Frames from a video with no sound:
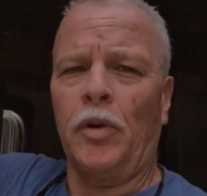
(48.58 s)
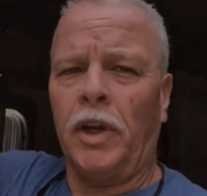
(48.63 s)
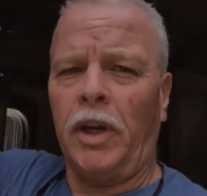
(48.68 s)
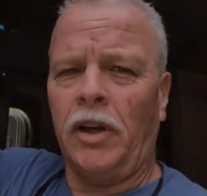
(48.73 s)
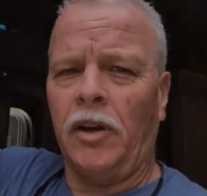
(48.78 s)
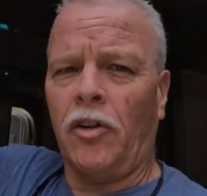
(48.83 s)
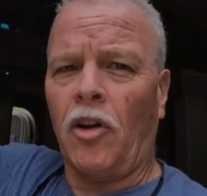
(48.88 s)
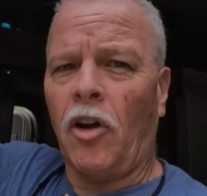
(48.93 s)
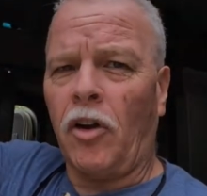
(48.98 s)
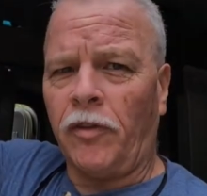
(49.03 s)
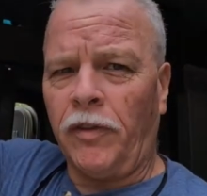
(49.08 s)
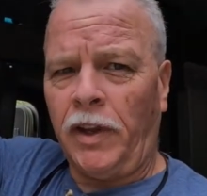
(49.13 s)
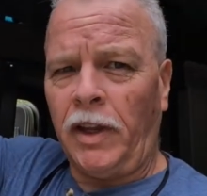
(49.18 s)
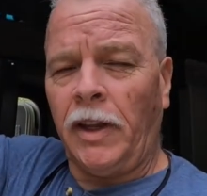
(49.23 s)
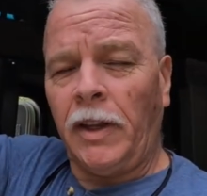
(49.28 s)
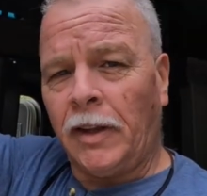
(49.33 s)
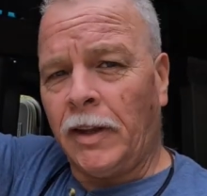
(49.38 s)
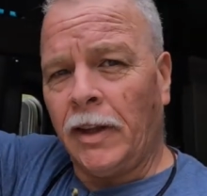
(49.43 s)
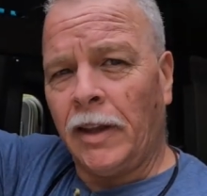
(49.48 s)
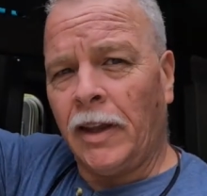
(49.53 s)
owning an R
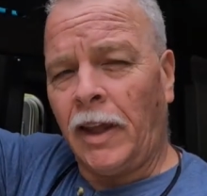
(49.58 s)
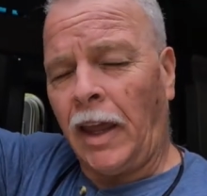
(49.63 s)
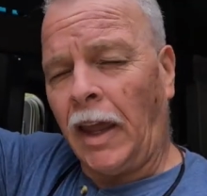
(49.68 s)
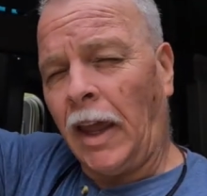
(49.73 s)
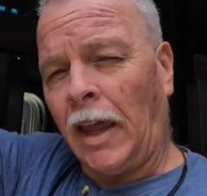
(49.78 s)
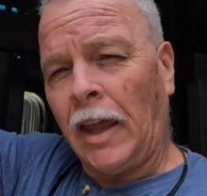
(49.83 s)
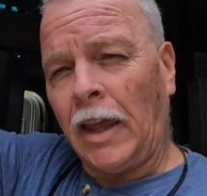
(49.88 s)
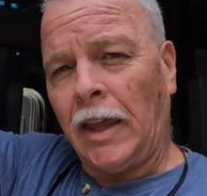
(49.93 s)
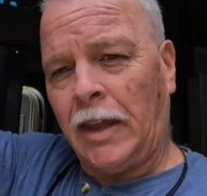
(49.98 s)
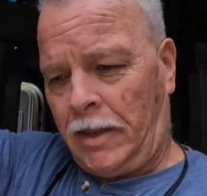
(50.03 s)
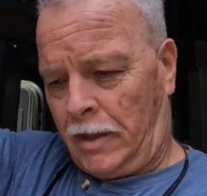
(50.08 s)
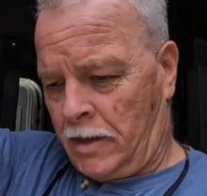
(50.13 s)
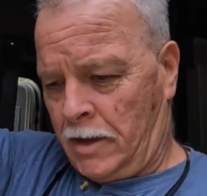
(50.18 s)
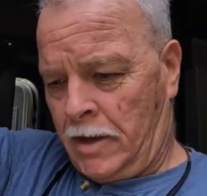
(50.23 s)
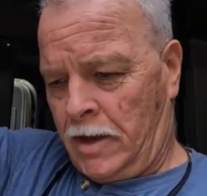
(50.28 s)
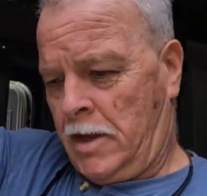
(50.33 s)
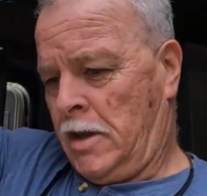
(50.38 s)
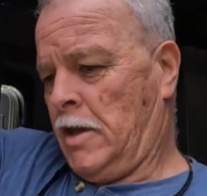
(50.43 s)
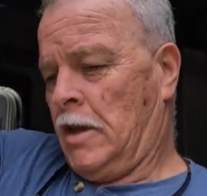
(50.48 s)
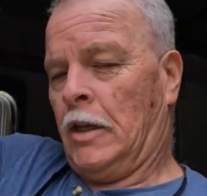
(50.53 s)
V. And
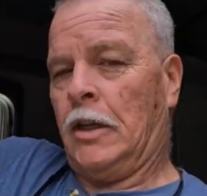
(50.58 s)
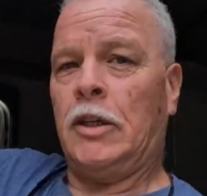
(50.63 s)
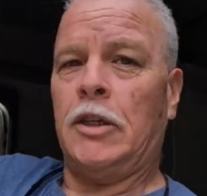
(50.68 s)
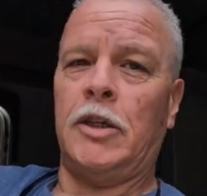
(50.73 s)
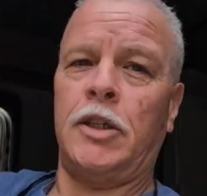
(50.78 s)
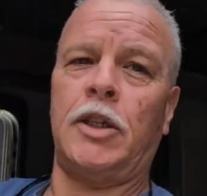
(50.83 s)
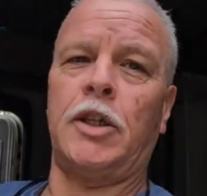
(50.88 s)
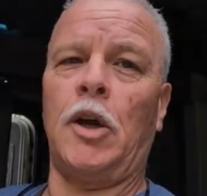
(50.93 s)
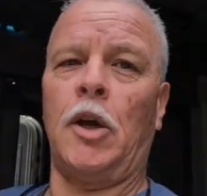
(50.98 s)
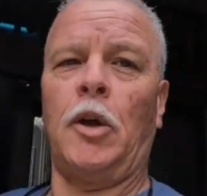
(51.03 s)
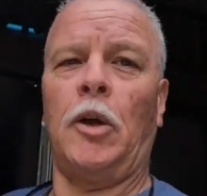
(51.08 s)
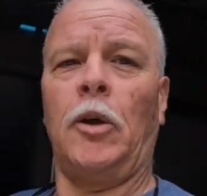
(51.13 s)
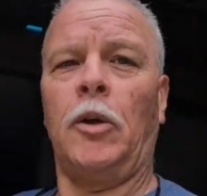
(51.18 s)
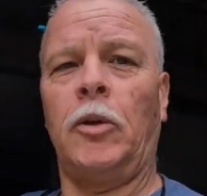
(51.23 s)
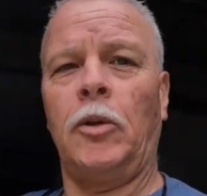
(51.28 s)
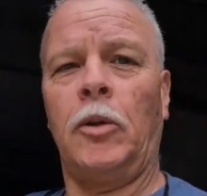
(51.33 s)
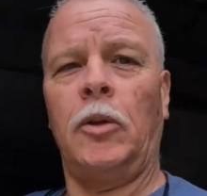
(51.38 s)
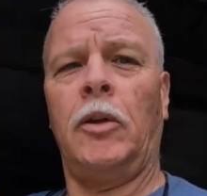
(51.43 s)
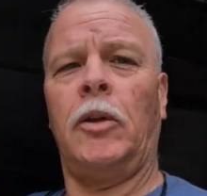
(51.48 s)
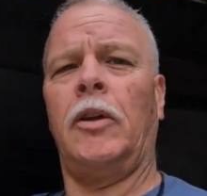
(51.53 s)

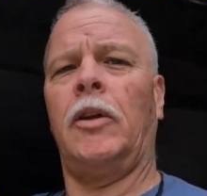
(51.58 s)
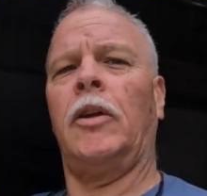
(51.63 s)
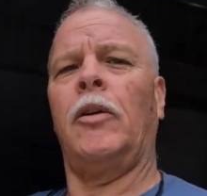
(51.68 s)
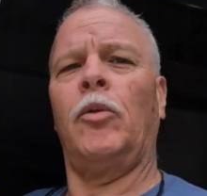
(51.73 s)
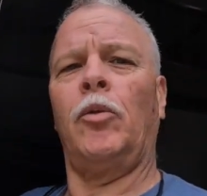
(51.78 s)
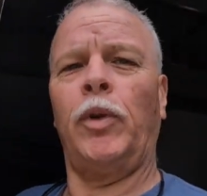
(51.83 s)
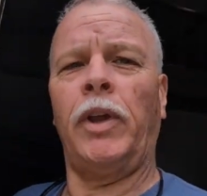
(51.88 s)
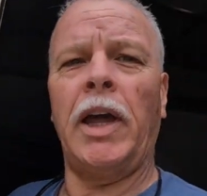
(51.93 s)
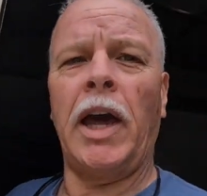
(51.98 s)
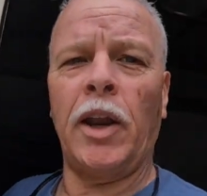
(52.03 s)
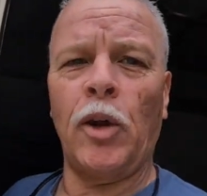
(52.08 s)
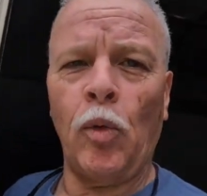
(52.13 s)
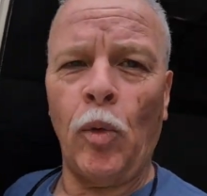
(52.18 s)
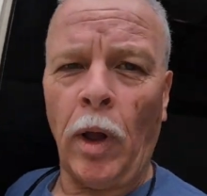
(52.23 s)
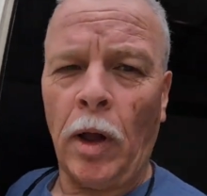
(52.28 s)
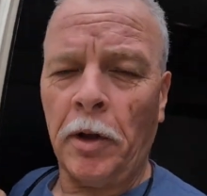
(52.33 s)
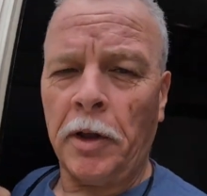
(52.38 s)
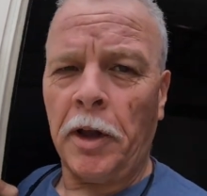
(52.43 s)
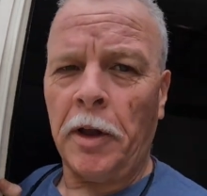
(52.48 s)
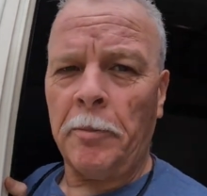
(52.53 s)
so we got a
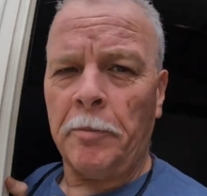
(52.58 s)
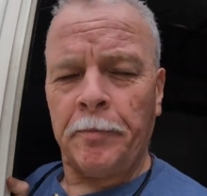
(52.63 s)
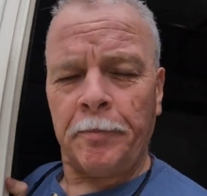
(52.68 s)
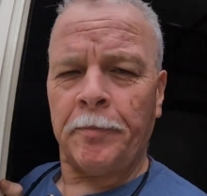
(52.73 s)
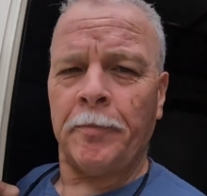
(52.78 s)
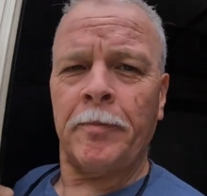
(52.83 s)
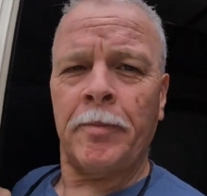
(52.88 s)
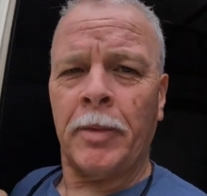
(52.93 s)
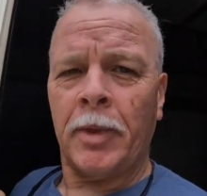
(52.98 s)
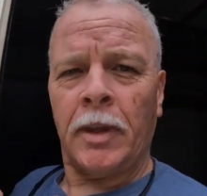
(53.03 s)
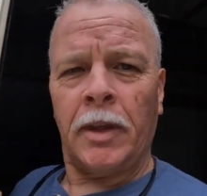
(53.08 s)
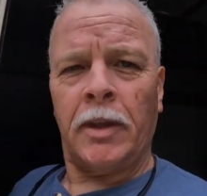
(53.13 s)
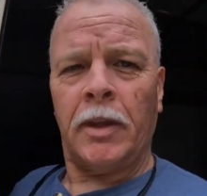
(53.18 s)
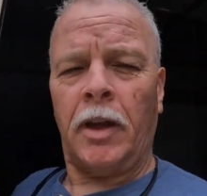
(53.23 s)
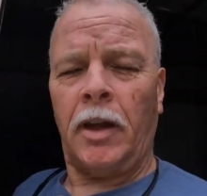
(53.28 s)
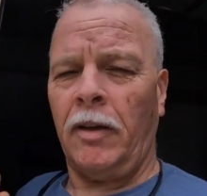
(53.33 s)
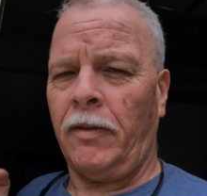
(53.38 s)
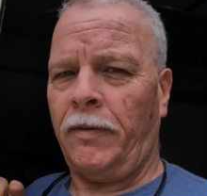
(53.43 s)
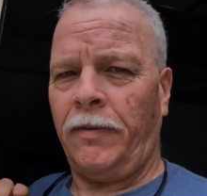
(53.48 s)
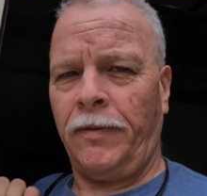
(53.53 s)
welcome
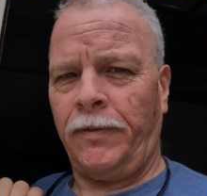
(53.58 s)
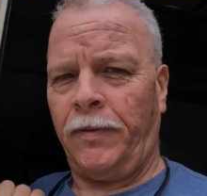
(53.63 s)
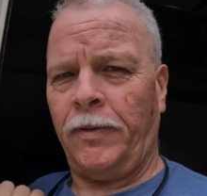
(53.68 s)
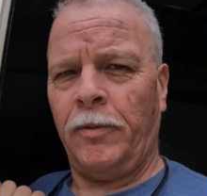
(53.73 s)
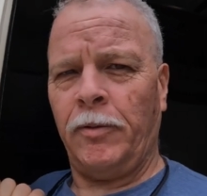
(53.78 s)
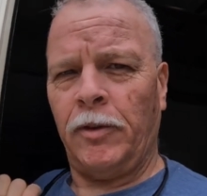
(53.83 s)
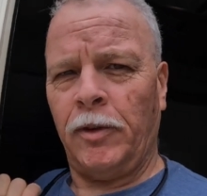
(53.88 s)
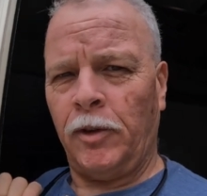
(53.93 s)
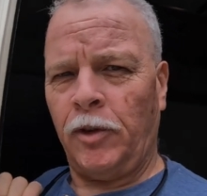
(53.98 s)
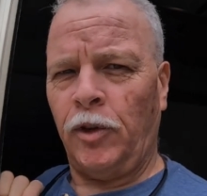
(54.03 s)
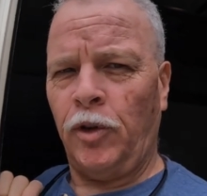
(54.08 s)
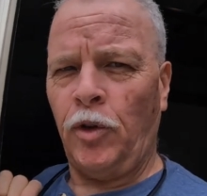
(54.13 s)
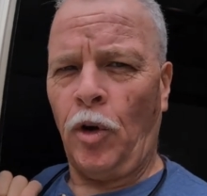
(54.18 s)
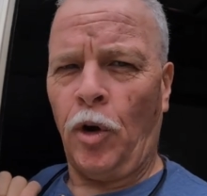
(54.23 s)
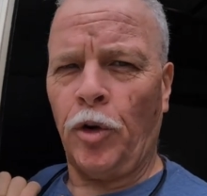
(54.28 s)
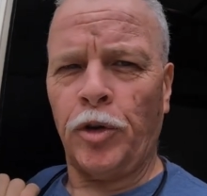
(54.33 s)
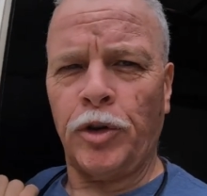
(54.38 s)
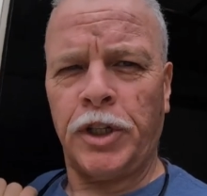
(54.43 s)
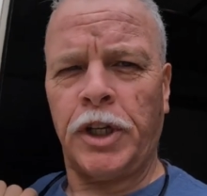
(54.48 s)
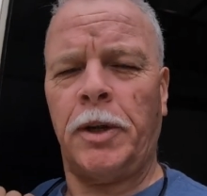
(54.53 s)
of new
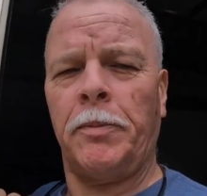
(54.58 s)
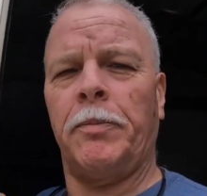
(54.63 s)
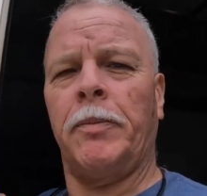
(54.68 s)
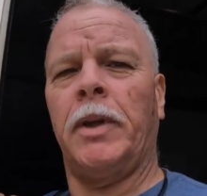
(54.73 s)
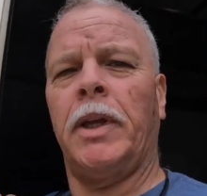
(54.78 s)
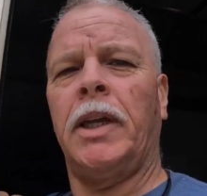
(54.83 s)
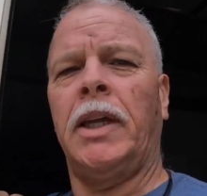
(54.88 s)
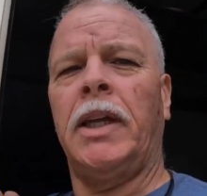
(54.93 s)
ownership.